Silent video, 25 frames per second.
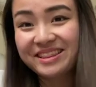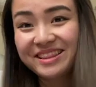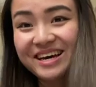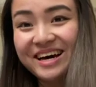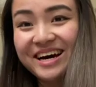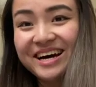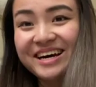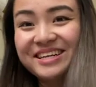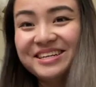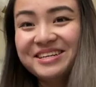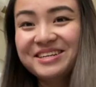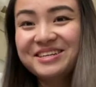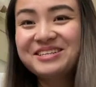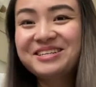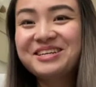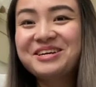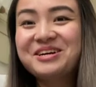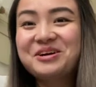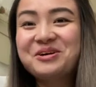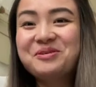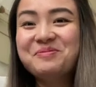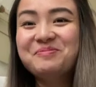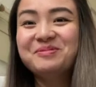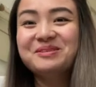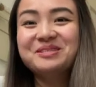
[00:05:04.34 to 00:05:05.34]
that
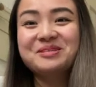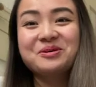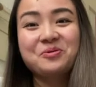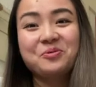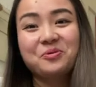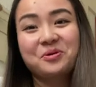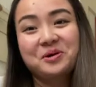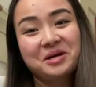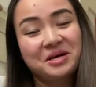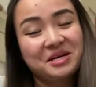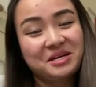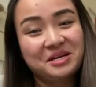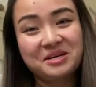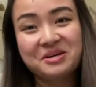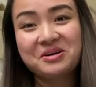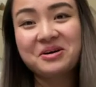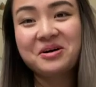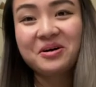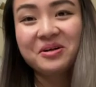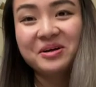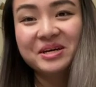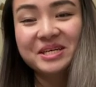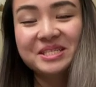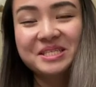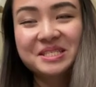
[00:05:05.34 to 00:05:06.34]
term, so we're gonna
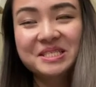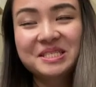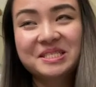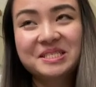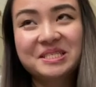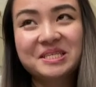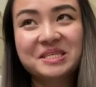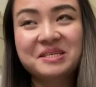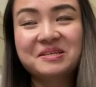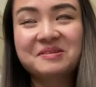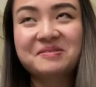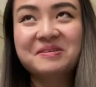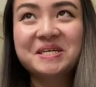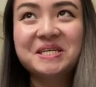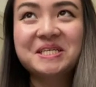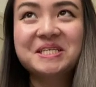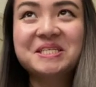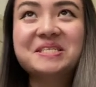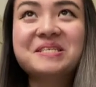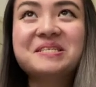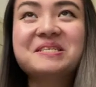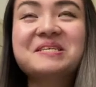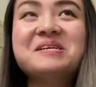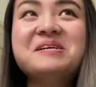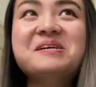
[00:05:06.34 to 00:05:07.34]
call it sticky
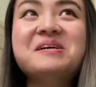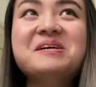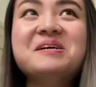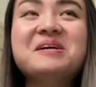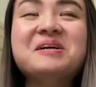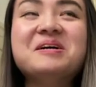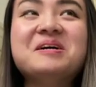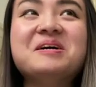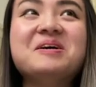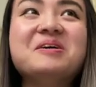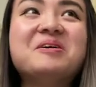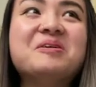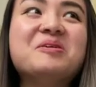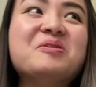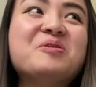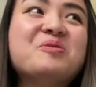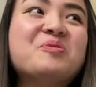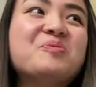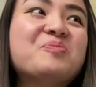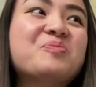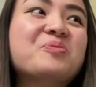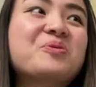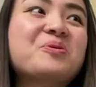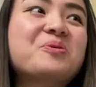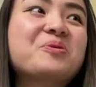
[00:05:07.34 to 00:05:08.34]
rice,
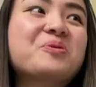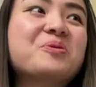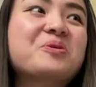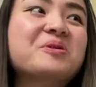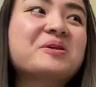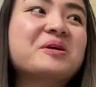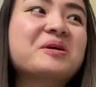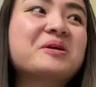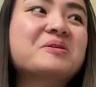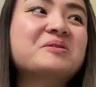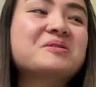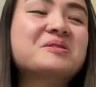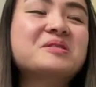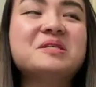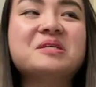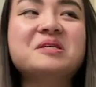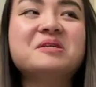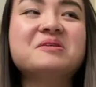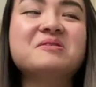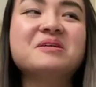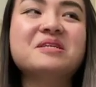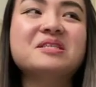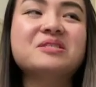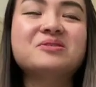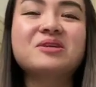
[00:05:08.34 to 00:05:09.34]
or like sticky
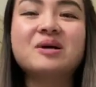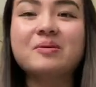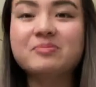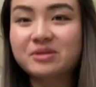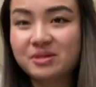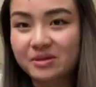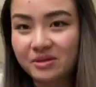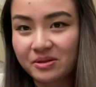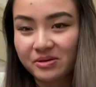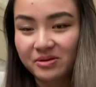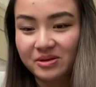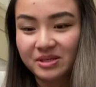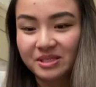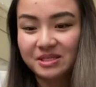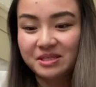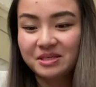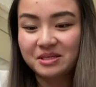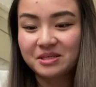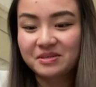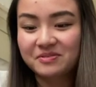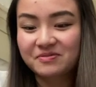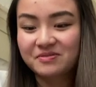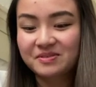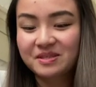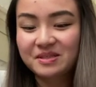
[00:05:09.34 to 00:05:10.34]
rice wrapped in lotus
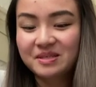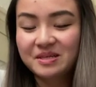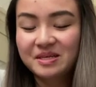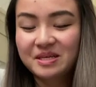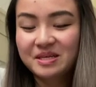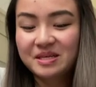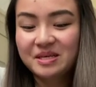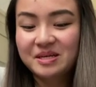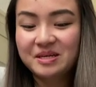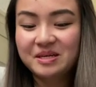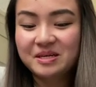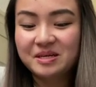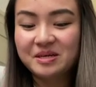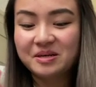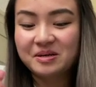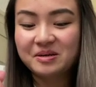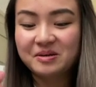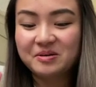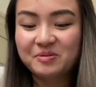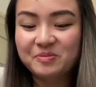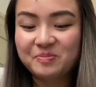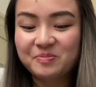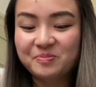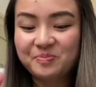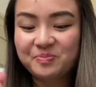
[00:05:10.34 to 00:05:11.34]
leaves.
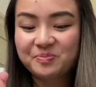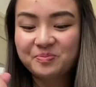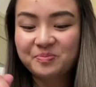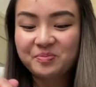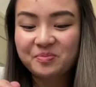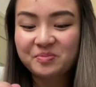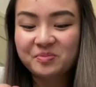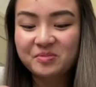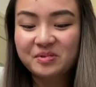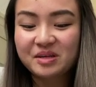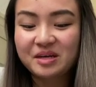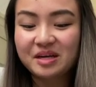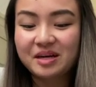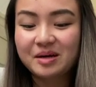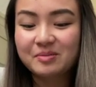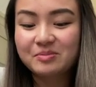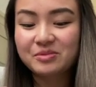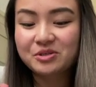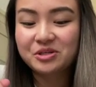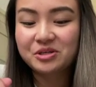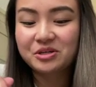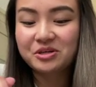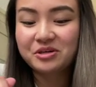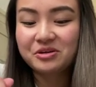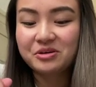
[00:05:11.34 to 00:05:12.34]
I'm
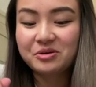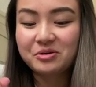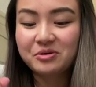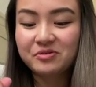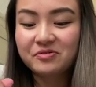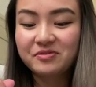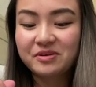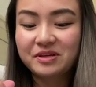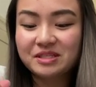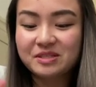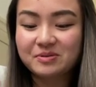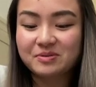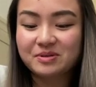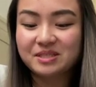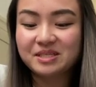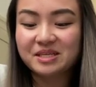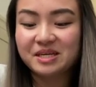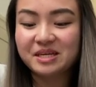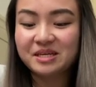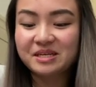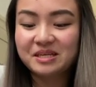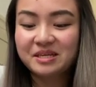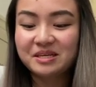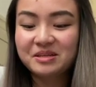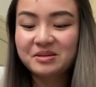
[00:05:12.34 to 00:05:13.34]
sure no offense was
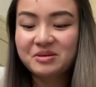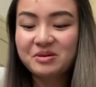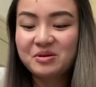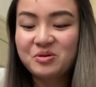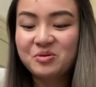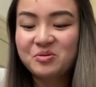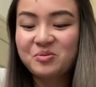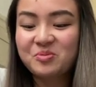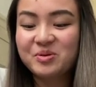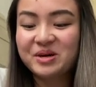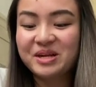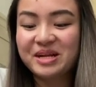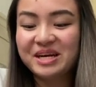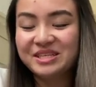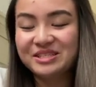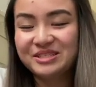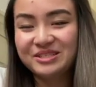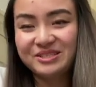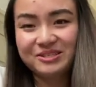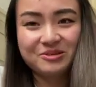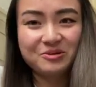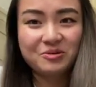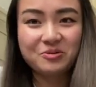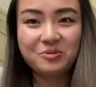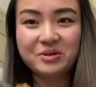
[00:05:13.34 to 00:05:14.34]
taken, but I
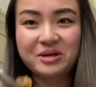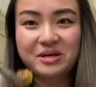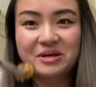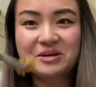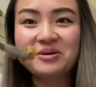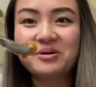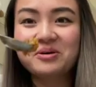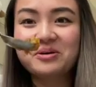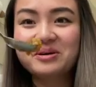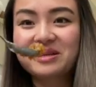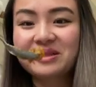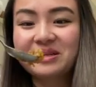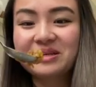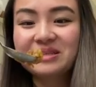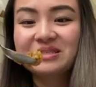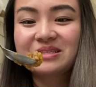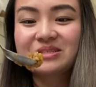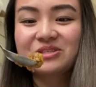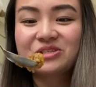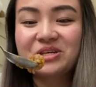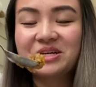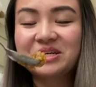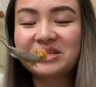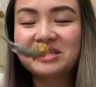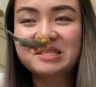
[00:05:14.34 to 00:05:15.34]
just don't like calling this a
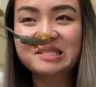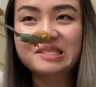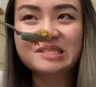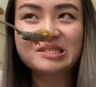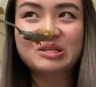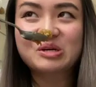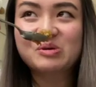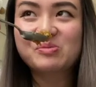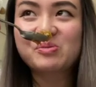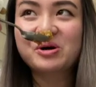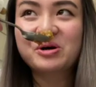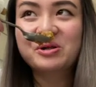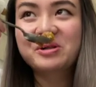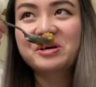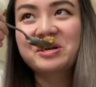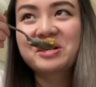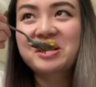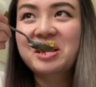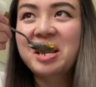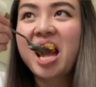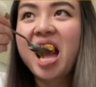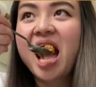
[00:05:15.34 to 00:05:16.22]
Chinese tamale.